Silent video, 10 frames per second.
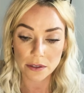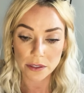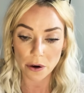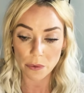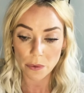
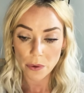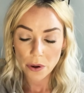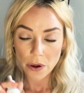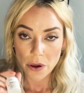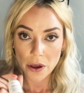So
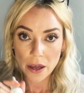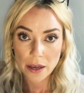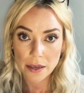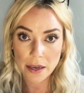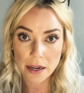
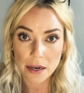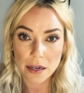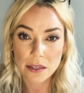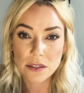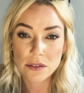get it.
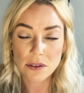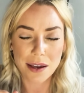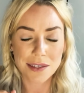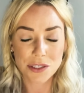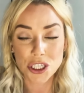It's
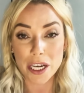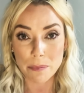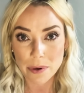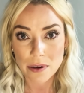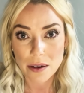
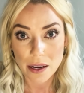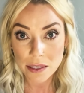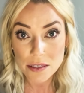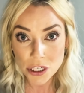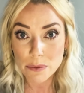cheap.
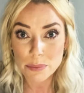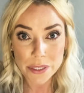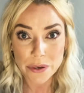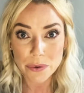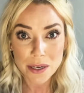It's cheap
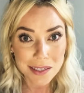too.